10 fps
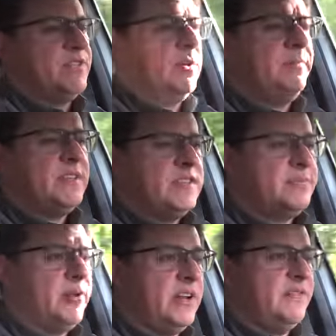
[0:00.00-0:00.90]
So this is
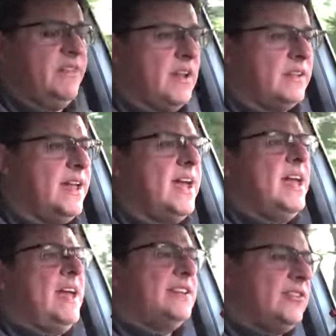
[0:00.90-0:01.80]
pretty fun,
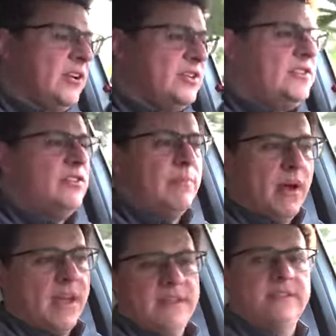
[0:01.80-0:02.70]
as long as you don't
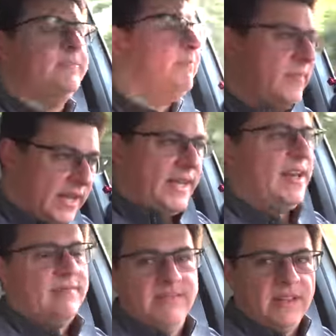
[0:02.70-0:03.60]
mind
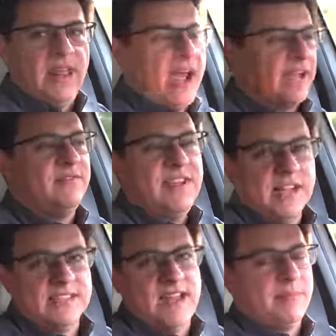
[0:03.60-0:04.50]
Again, the lack of
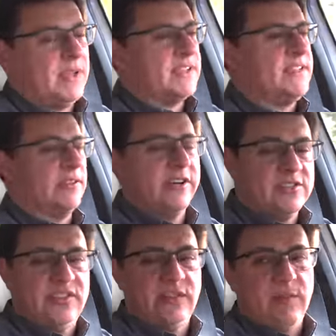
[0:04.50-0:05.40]
neck snapping
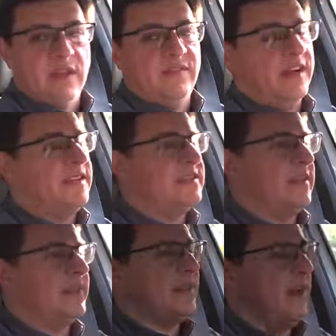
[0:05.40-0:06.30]
acceleration that you might find in
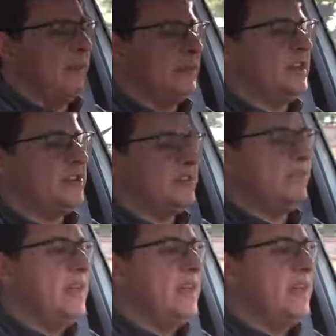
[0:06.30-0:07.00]
some of the competition.